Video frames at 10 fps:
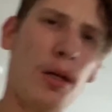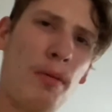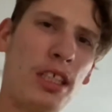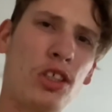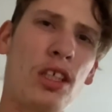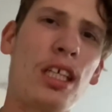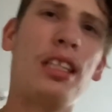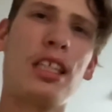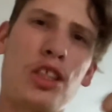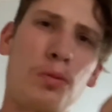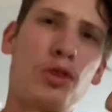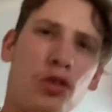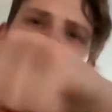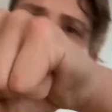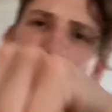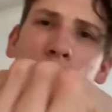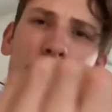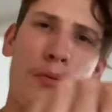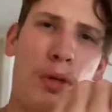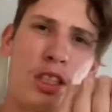make sure to hit that subscribe button
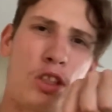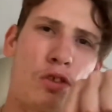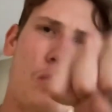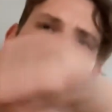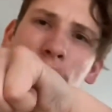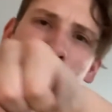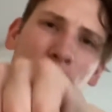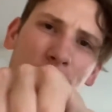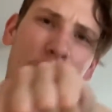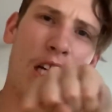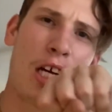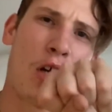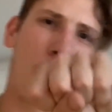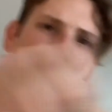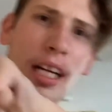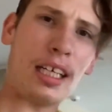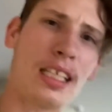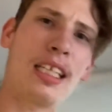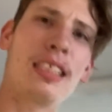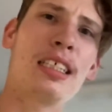and punch it right in the face, right in the
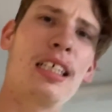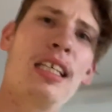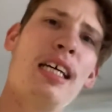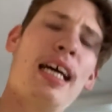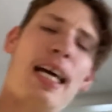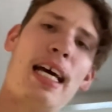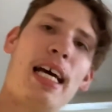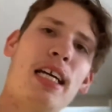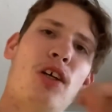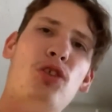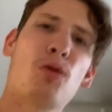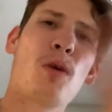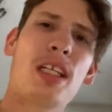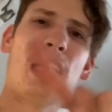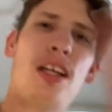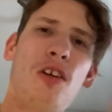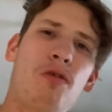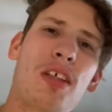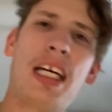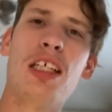kisser. And also ring that
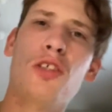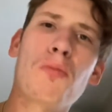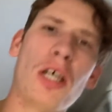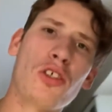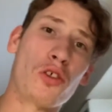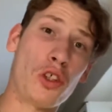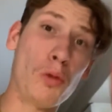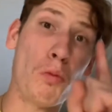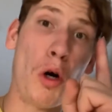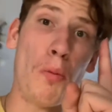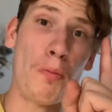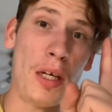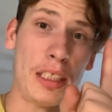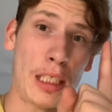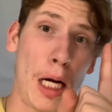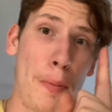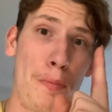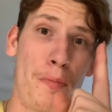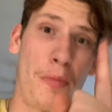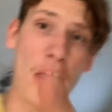notification bell so you won't miss a
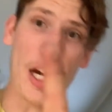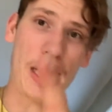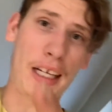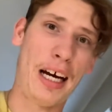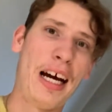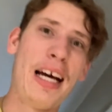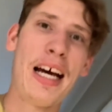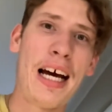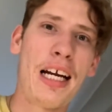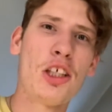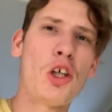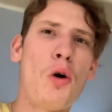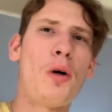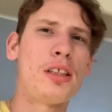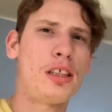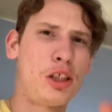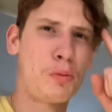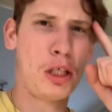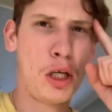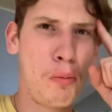thing. And as always, this has
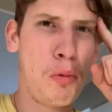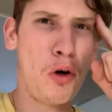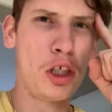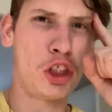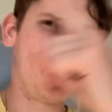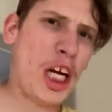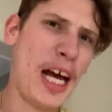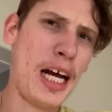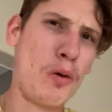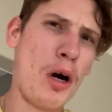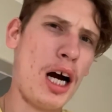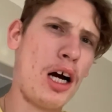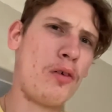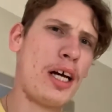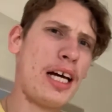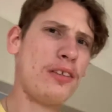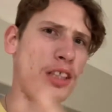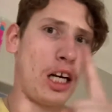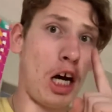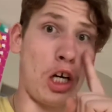been your boy Jaguar Rez, and
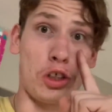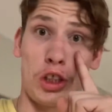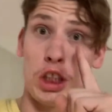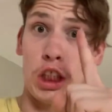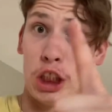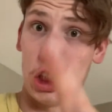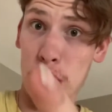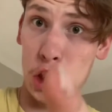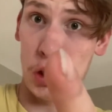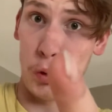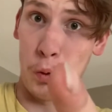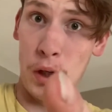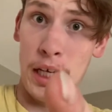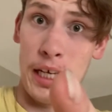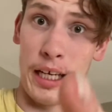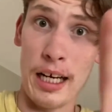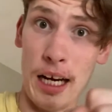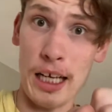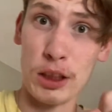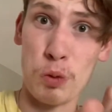I'll see you in the
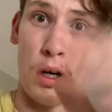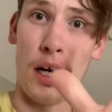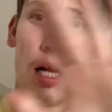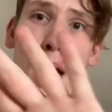next one.